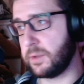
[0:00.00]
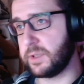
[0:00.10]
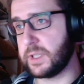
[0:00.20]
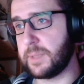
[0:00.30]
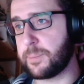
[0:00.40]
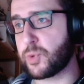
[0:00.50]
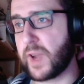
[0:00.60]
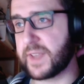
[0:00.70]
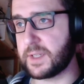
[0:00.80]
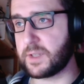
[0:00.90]
only
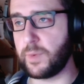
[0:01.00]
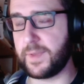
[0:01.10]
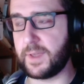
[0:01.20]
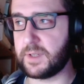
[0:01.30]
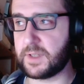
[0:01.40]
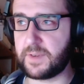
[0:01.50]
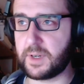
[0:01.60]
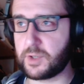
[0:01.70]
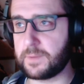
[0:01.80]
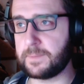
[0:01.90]
present within this
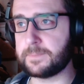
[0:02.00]
function.